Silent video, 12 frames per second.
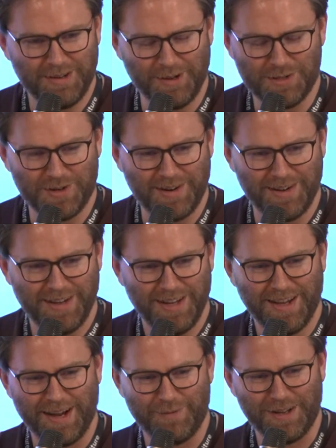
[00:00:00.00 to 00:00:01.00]
Sorry,
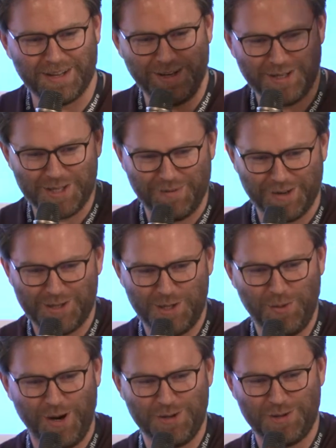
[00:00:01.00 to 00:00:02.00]
I have like a list of like
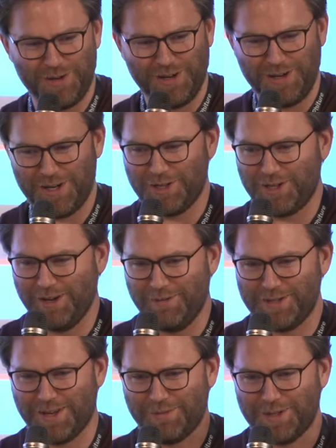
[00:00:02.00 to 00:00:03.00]
200
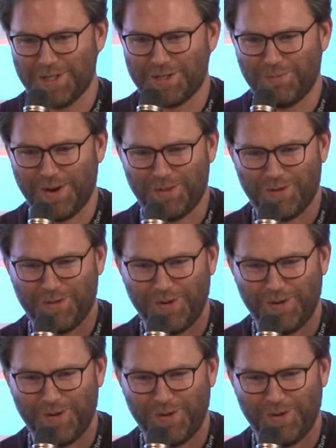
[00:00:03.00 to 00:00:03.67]
initiatives that we just went through